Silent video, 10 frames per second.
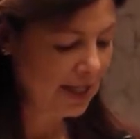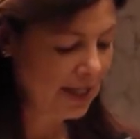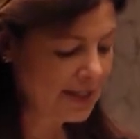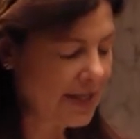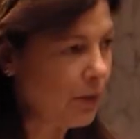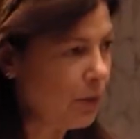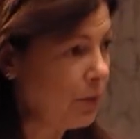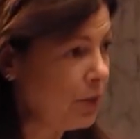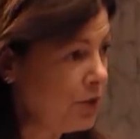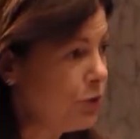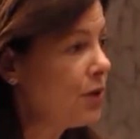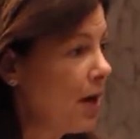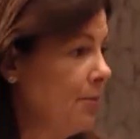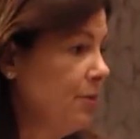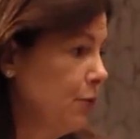is that when we do
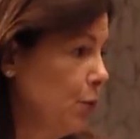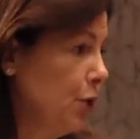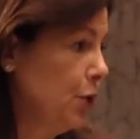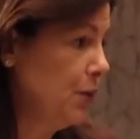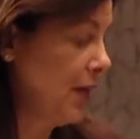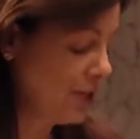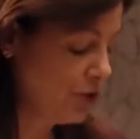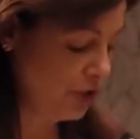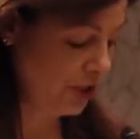come before you next